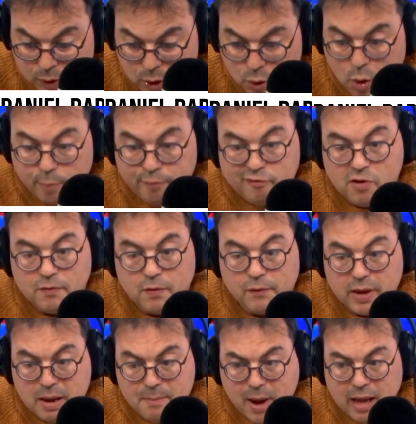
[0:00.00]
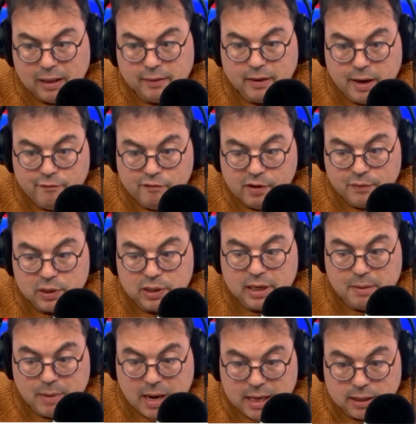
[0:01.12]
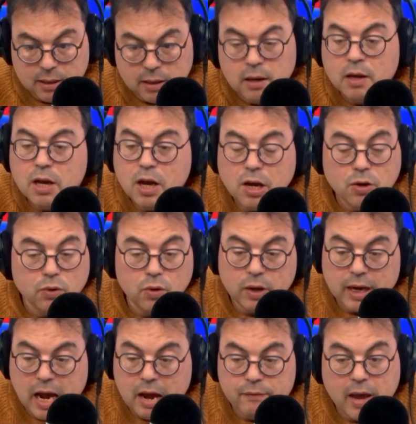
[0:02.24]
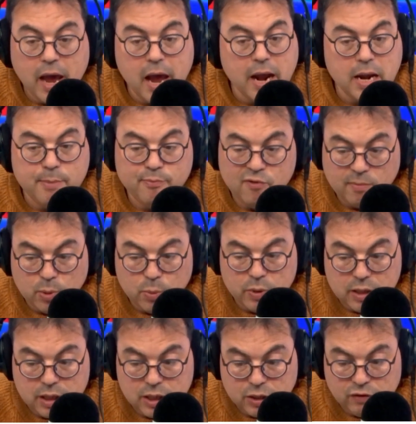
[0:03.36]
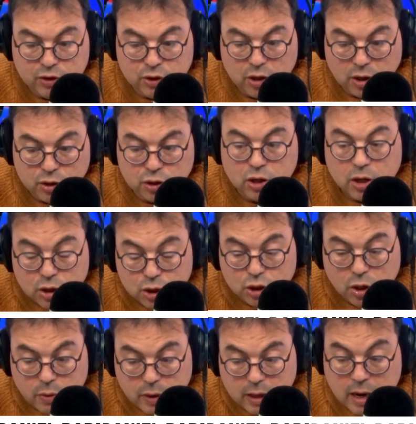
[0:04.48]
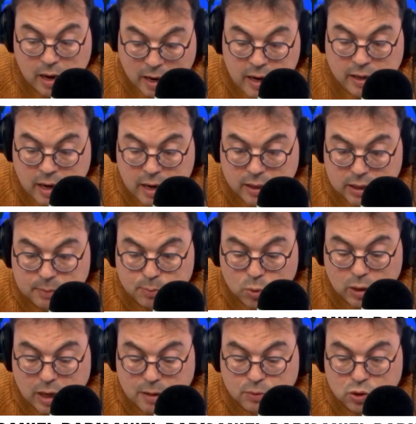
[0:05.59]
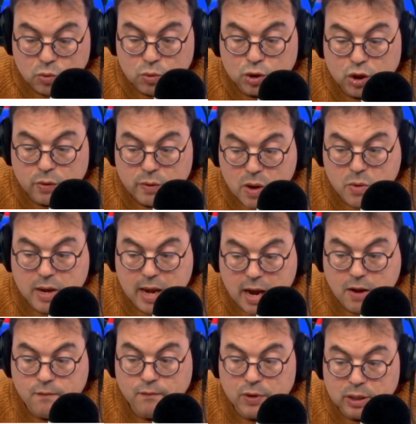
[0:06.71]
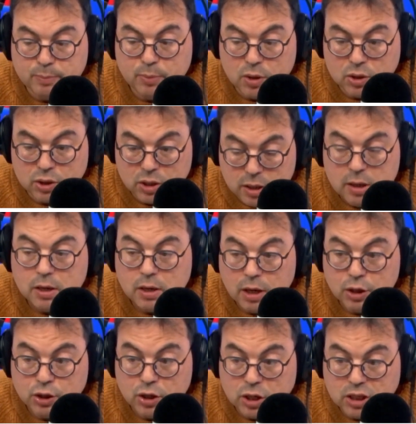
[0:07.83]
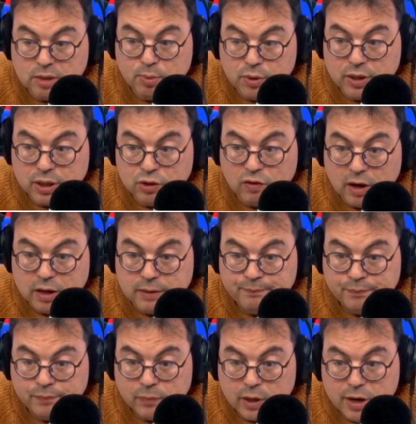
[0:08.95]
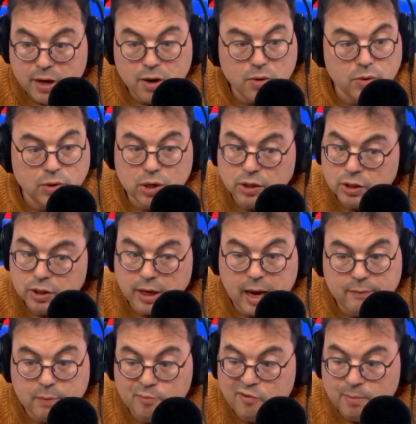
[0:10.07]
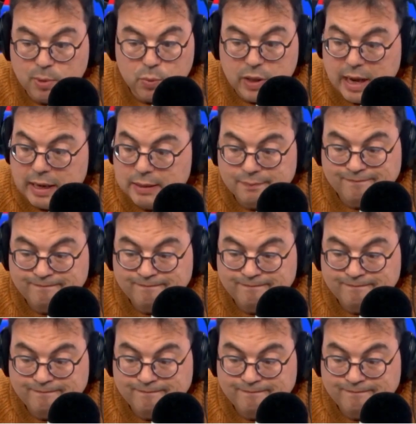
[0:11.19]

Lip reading: got proof of email delivery of the same letter, you're not going to have any problem with the district judge showing in the small claims court showing you gave this person a chance to put things right. No judge is going to have a problem with that.